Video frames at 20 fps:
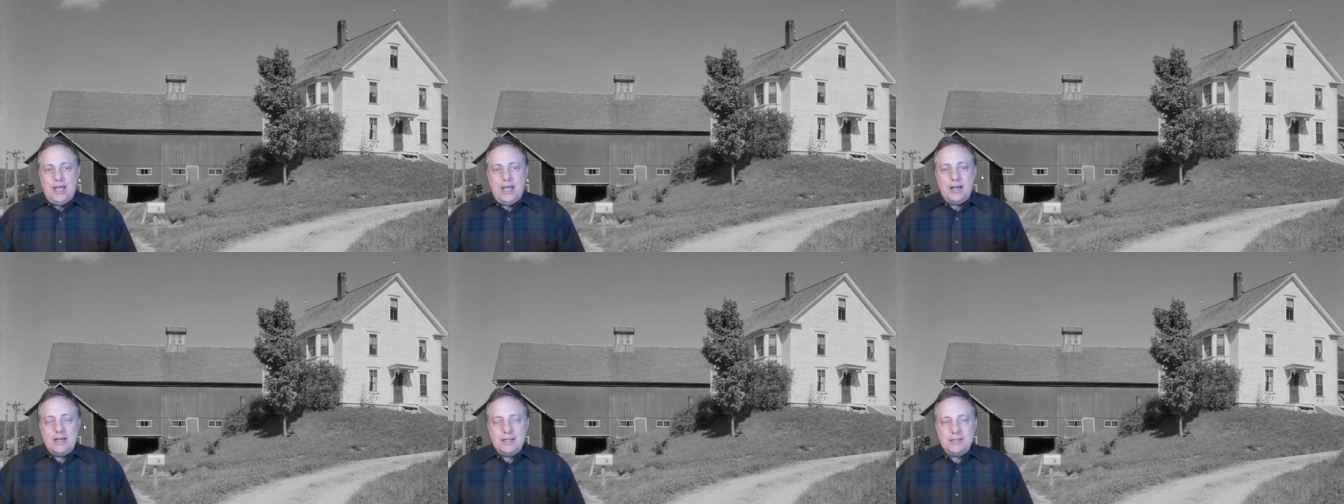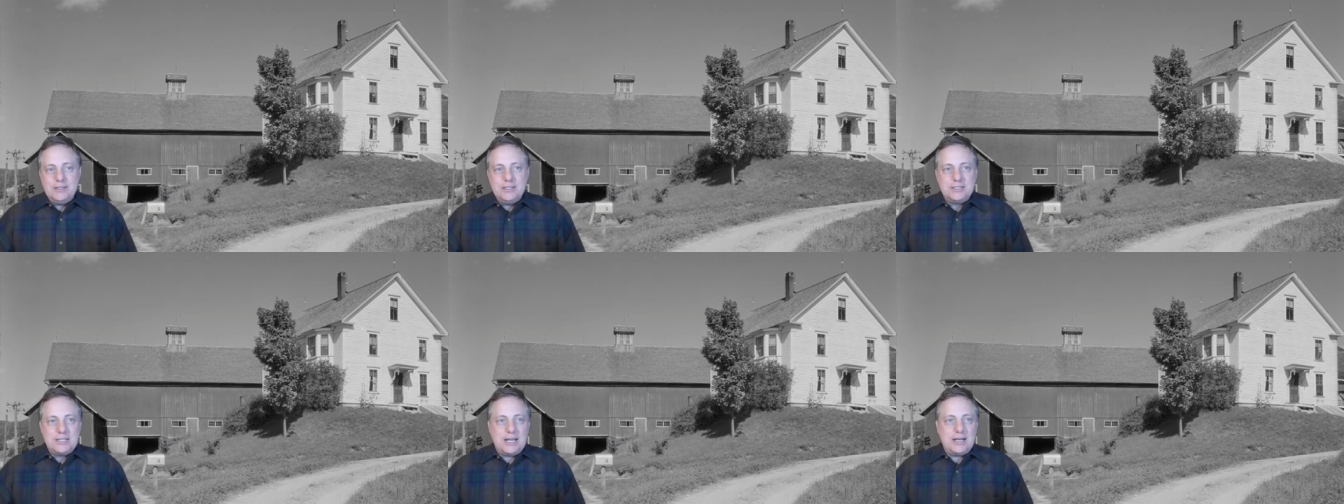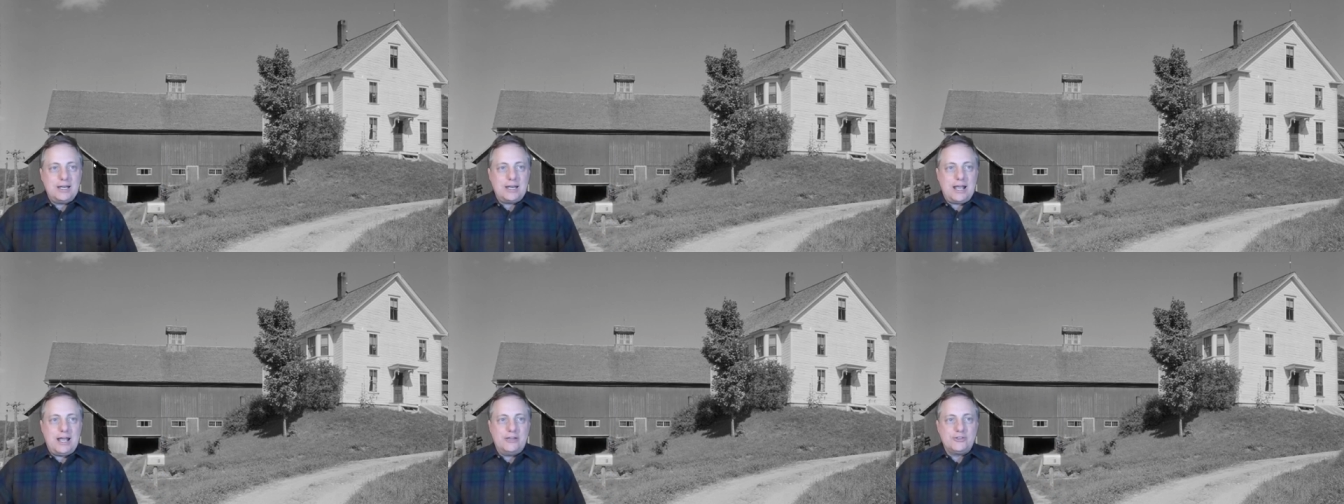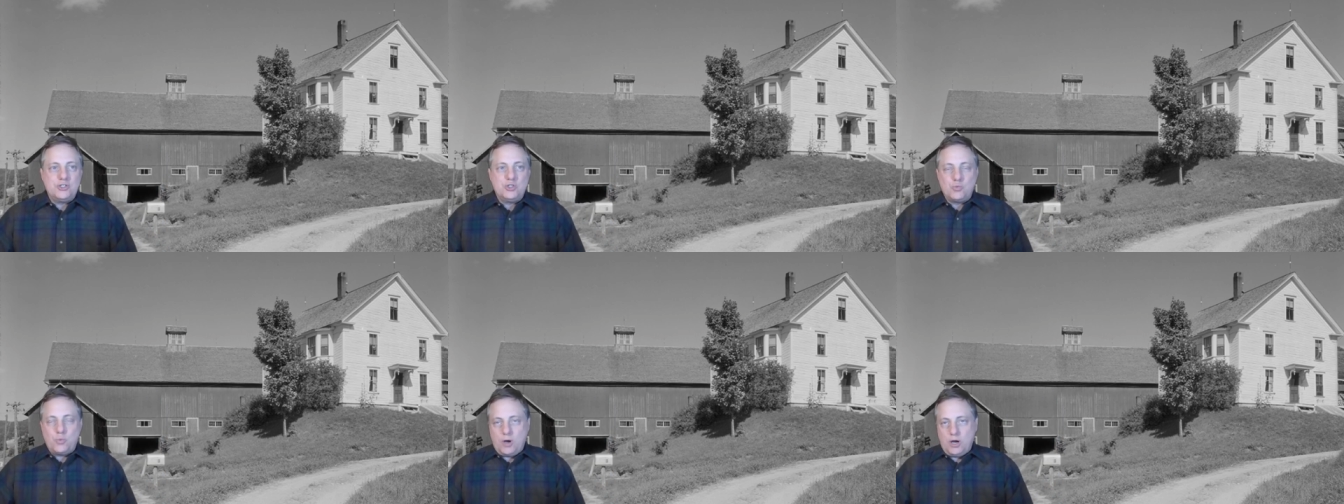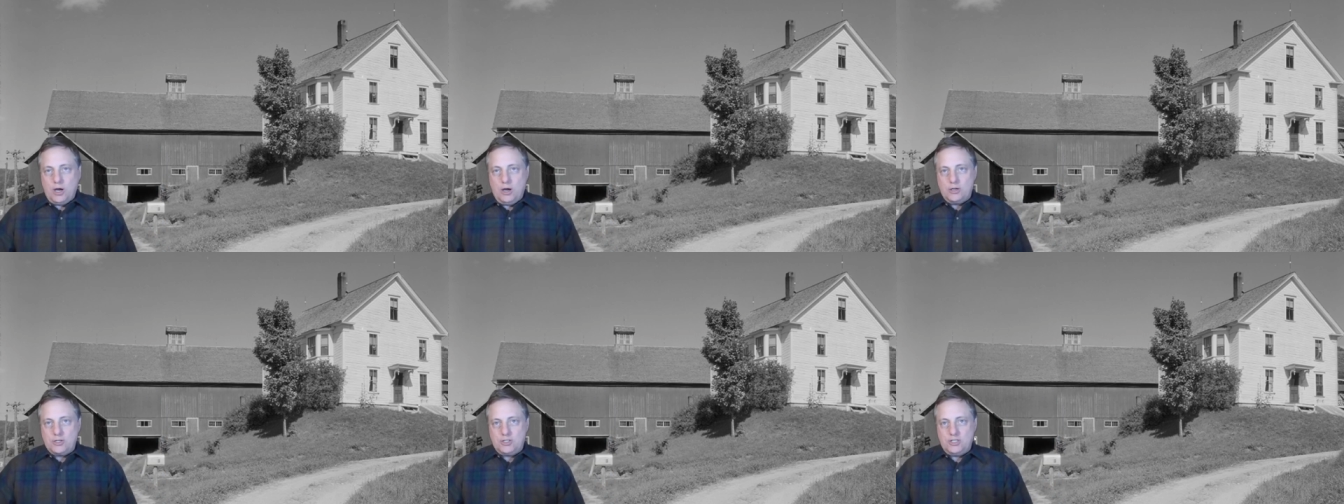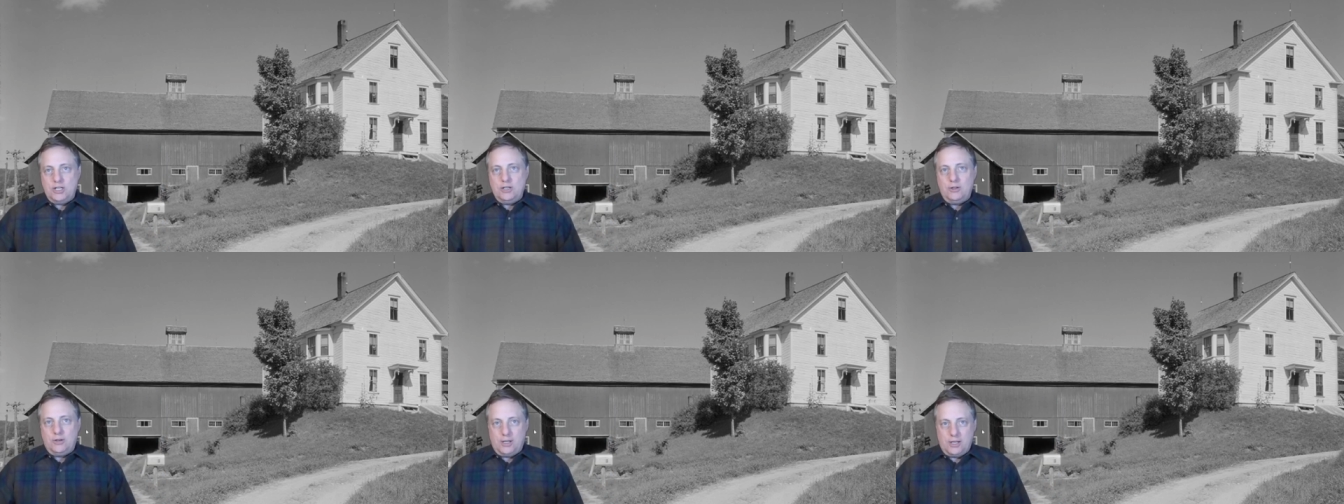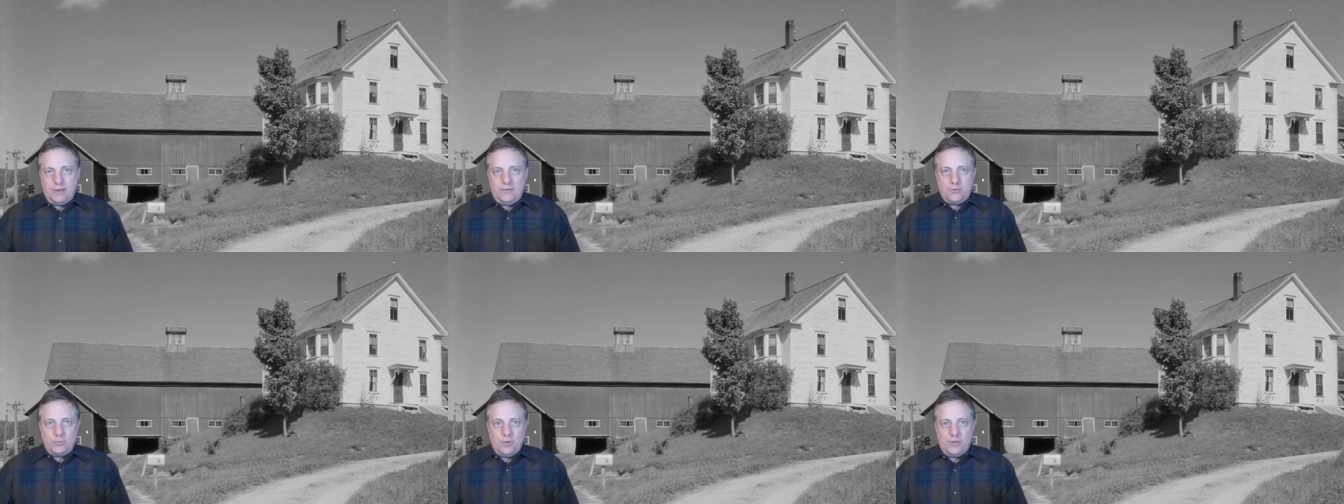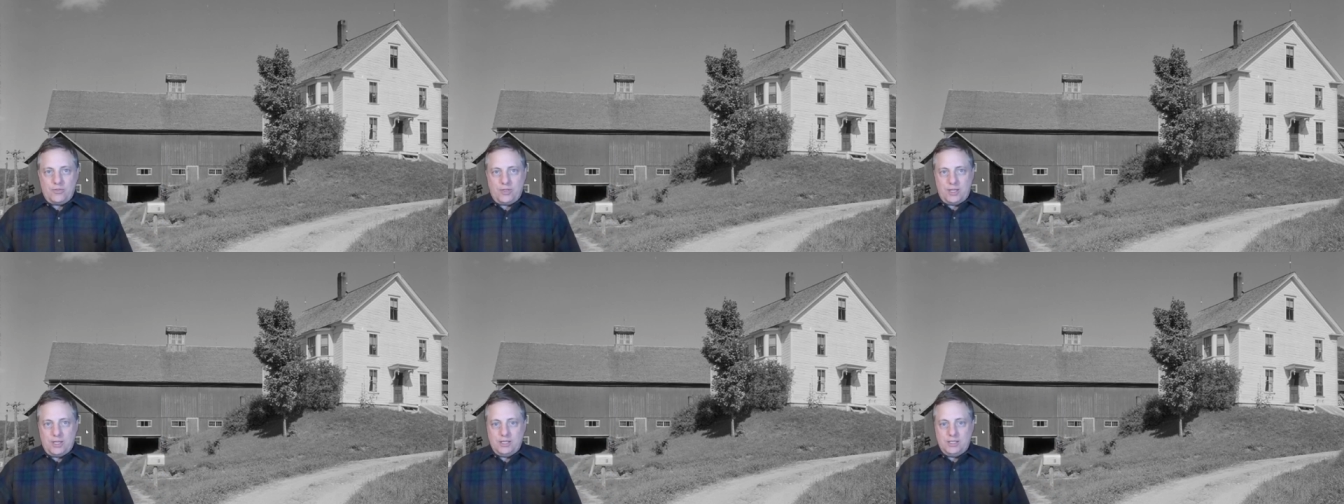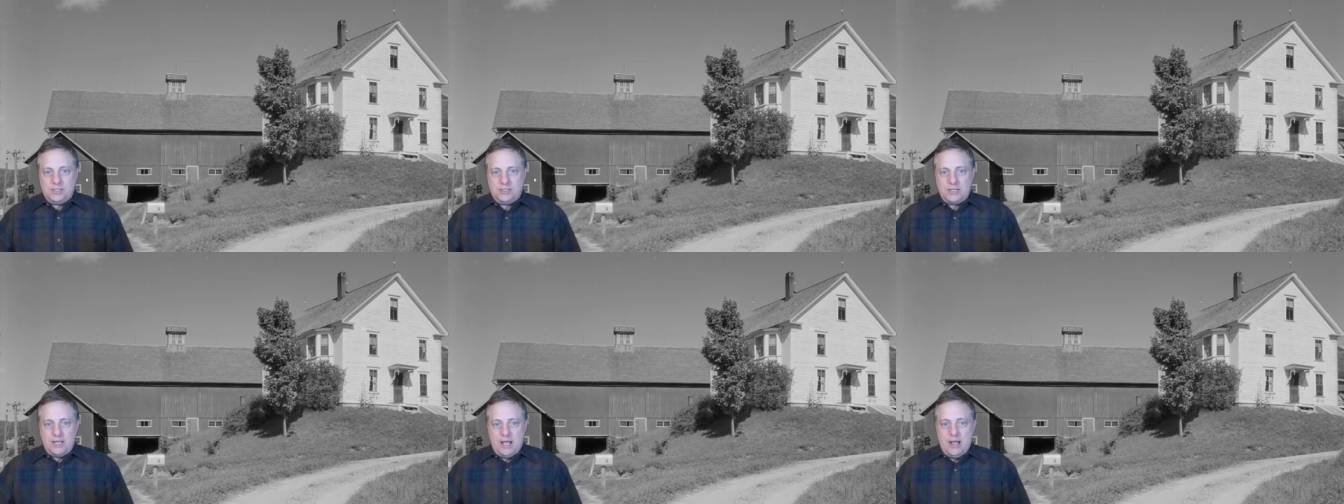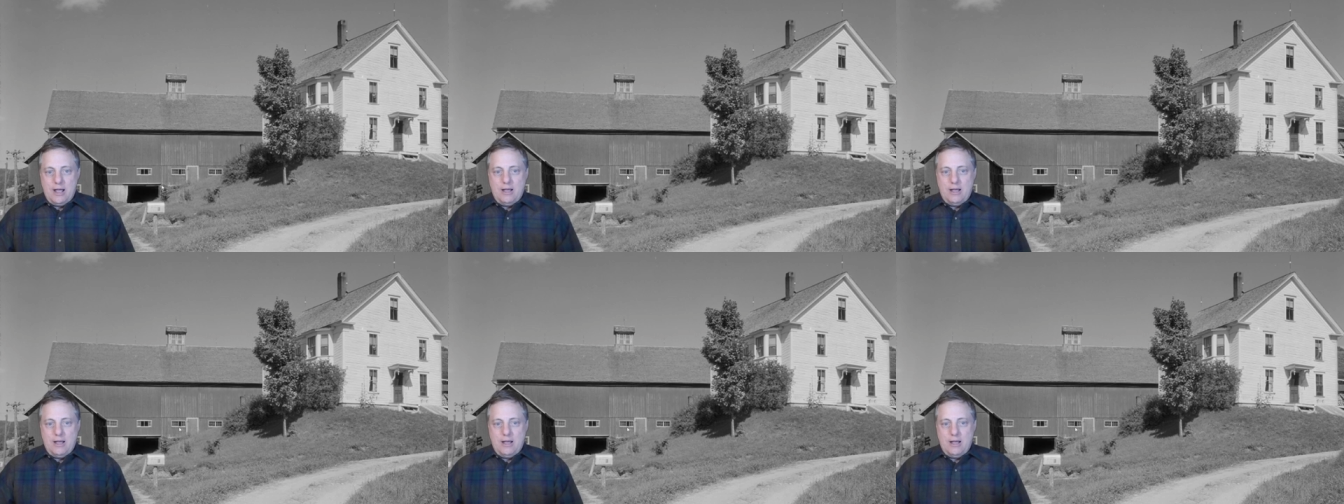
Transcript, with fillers: and in the tenant house is where Stielow lived with his